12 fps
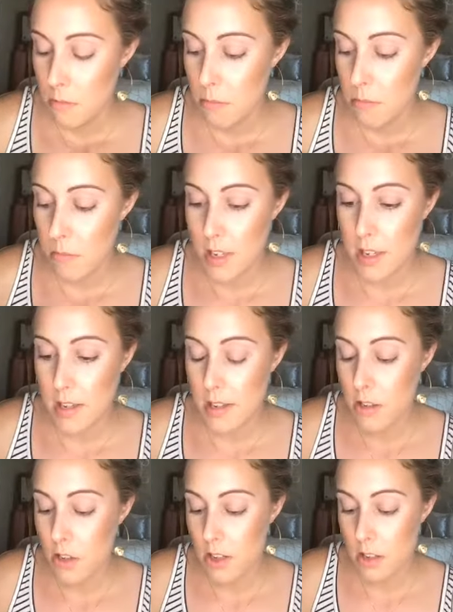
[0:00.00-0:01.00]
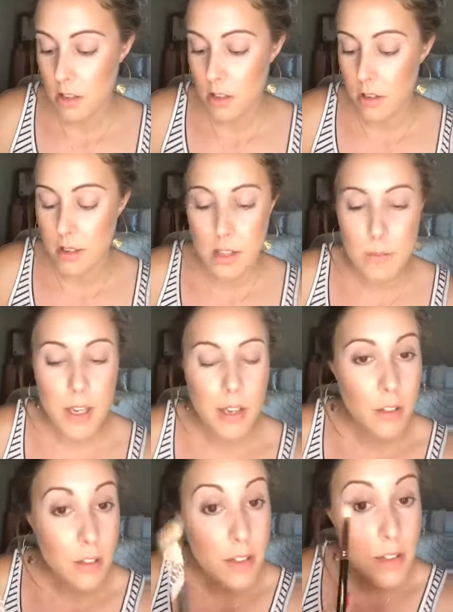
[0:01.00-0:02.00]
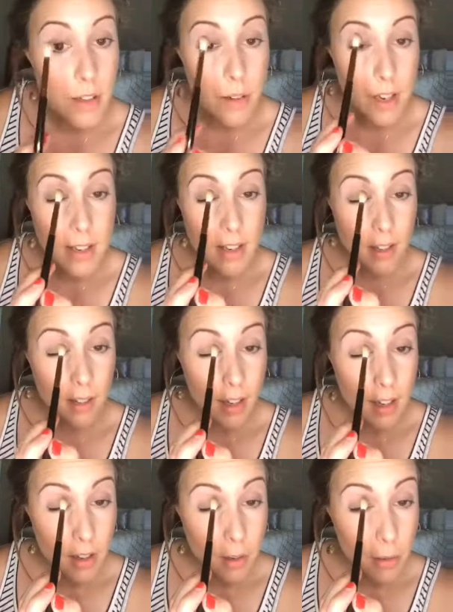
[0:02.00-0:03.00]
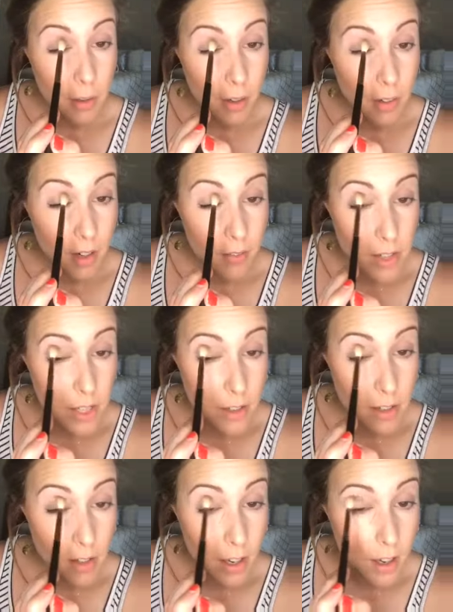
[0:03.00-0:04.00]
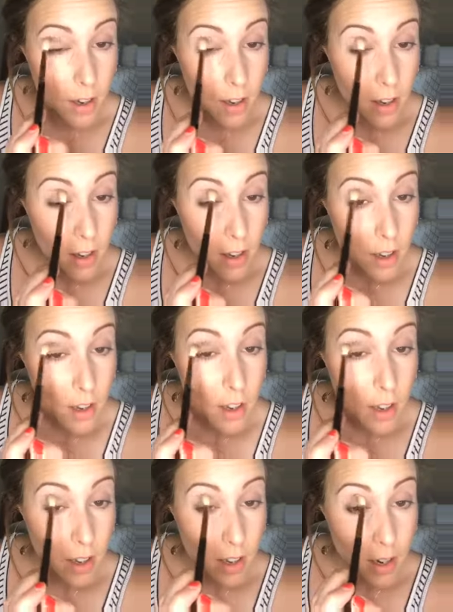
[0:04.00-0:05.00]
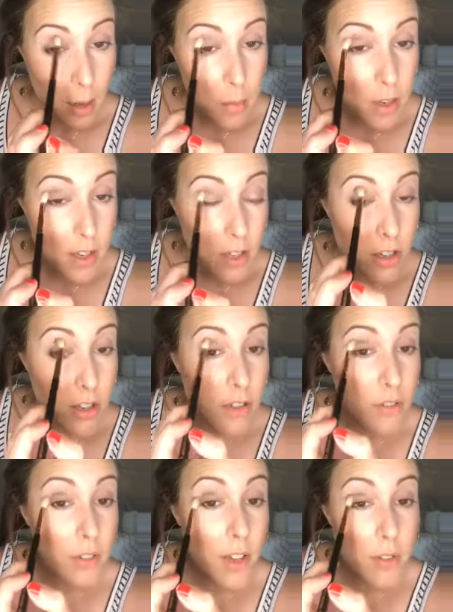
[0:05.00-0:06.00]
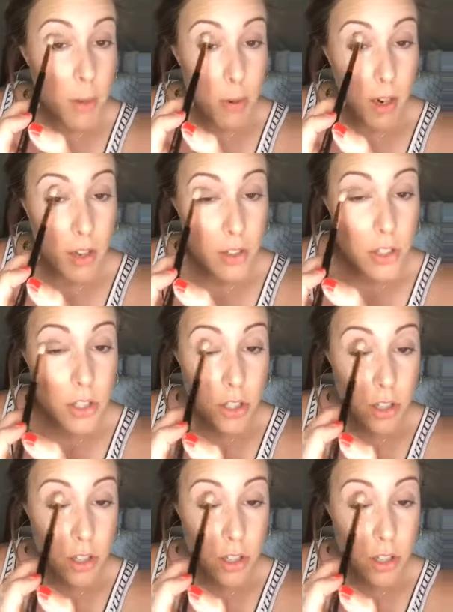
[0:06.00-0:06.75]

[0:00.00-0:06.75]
because just the littlest bit looks so nice and light. You really don't have to use a lot. And I'm using just a fluffy brush